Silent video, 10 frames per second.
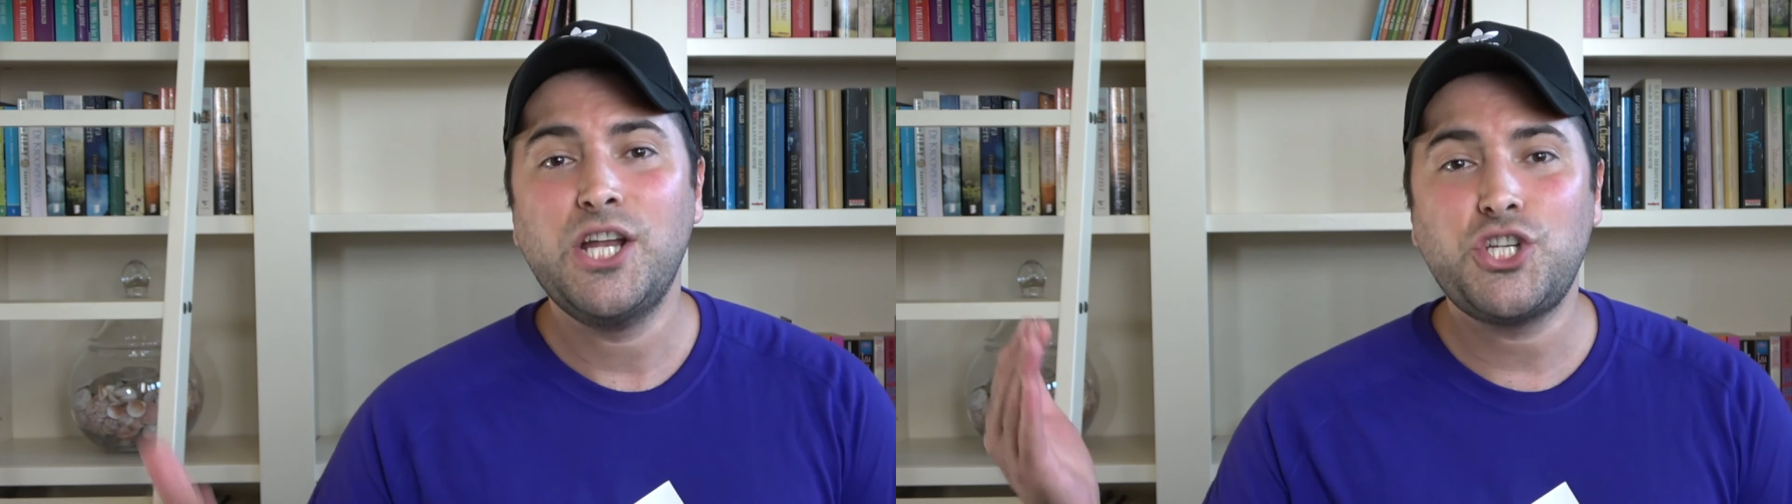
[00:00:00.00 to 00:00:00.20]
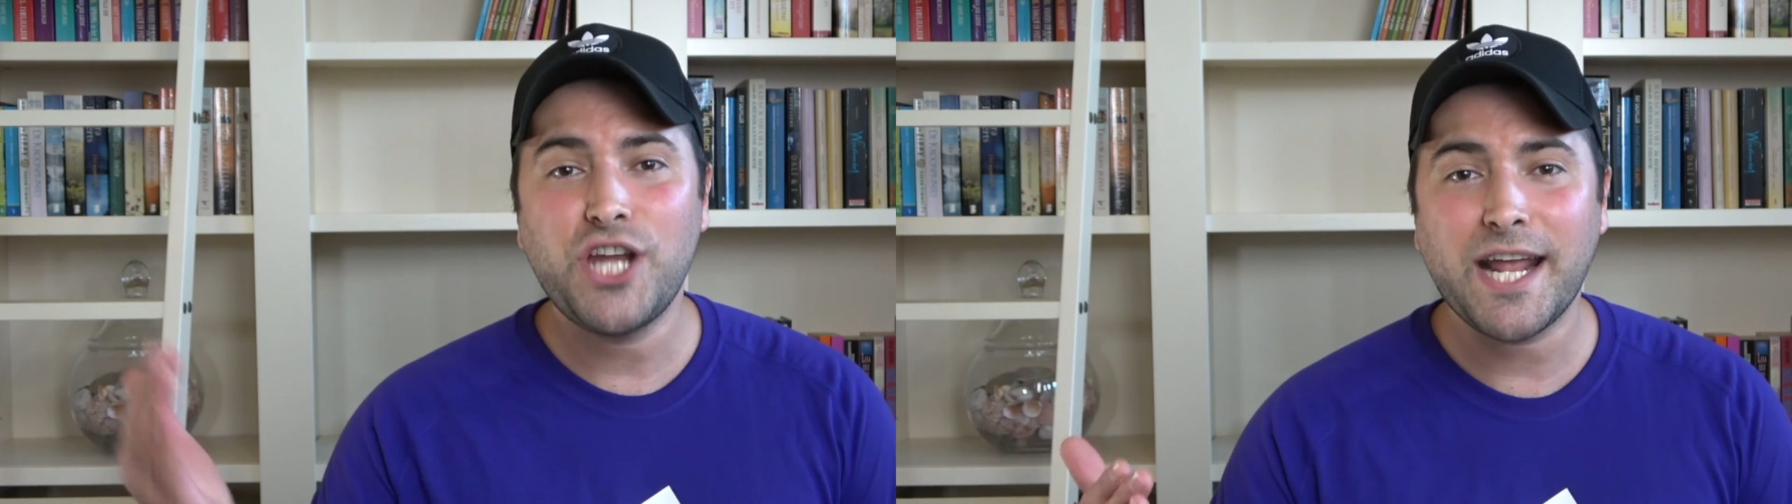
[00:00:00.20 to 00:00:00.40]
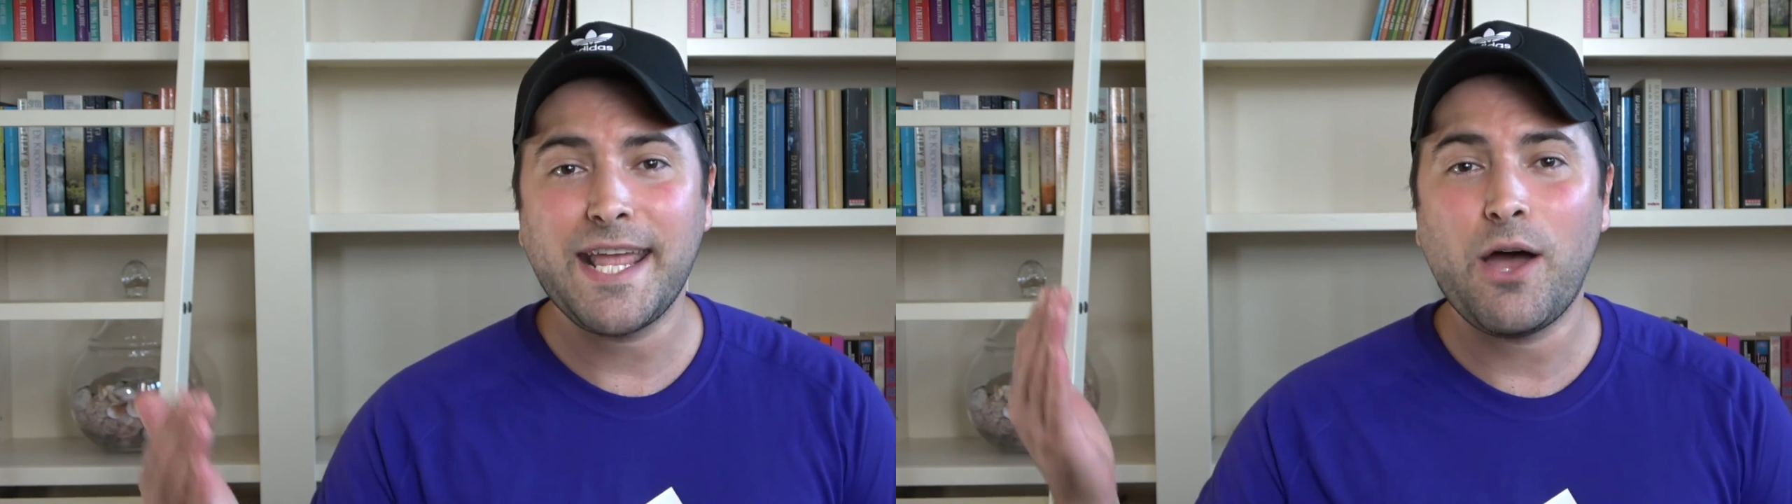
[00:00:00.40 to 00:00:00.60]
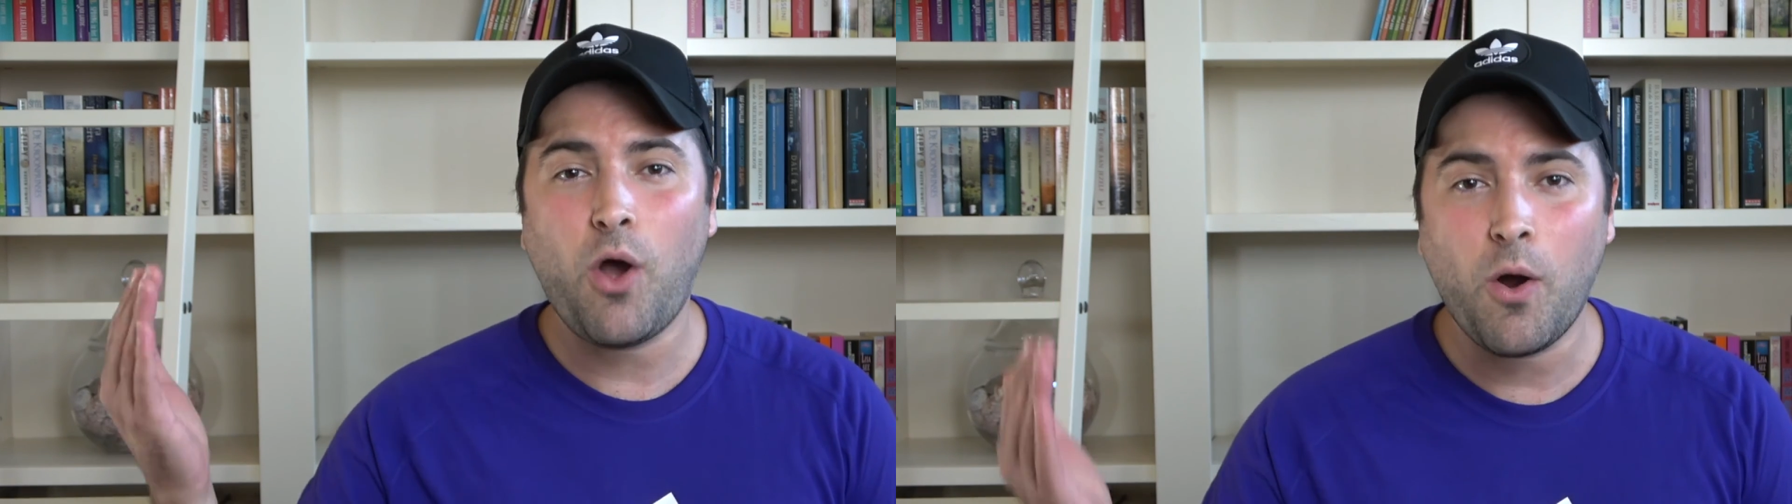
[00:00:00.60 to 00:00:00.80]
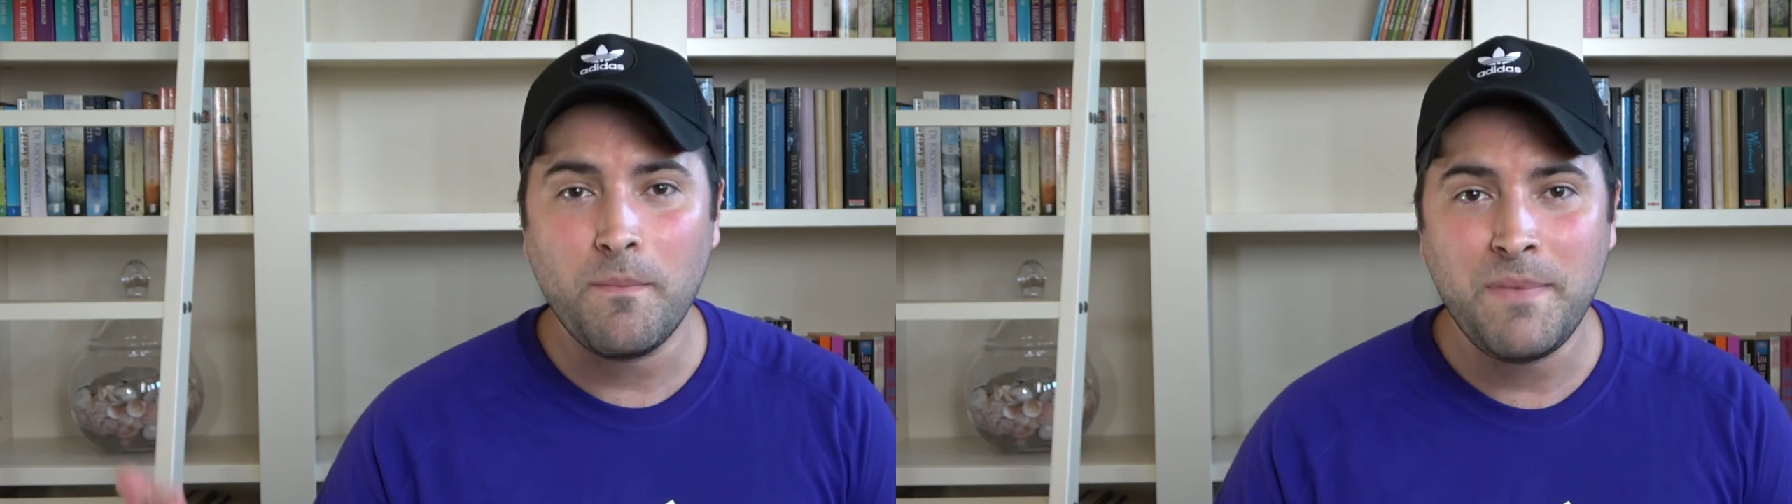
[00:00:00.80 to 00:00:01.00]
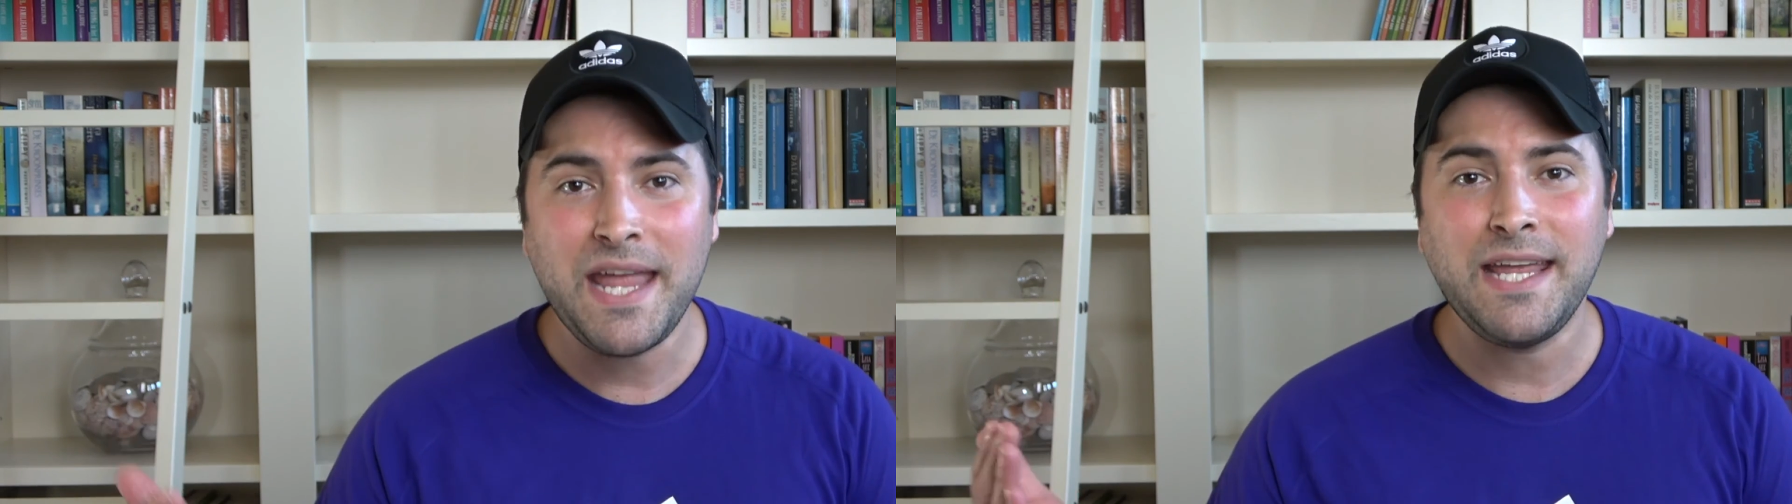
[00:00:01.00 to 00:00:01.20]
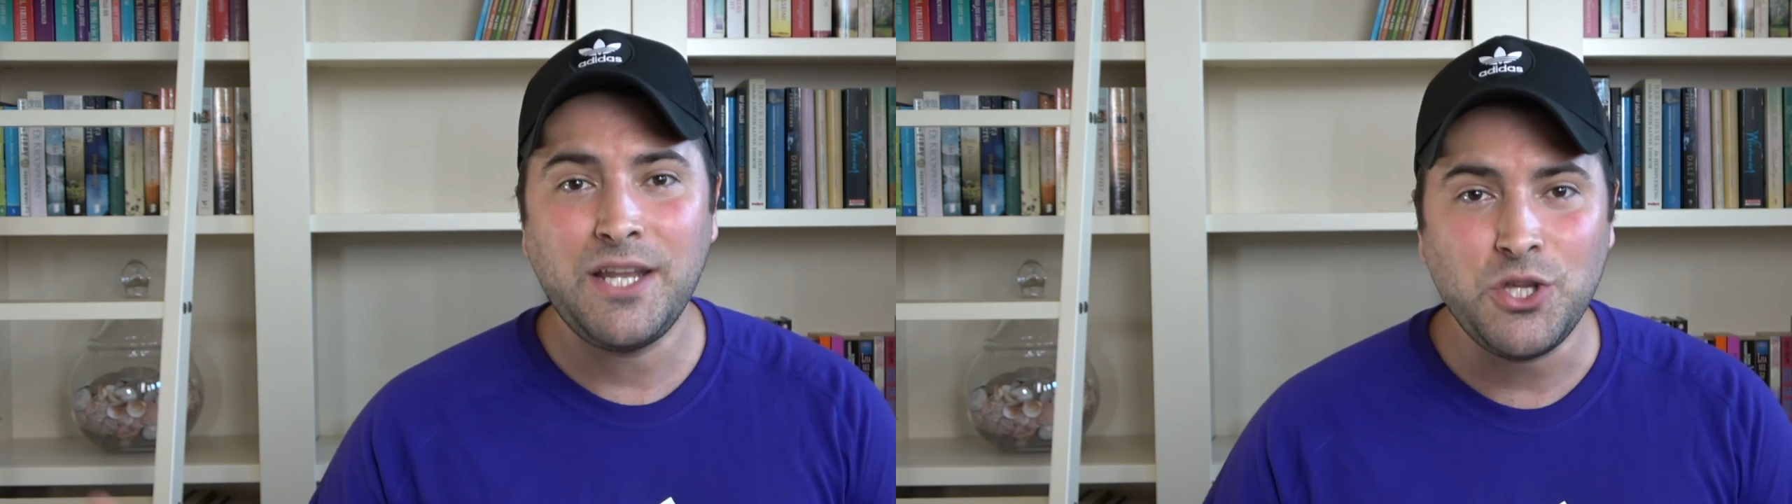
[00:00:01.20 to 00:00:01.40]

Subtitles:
check out our main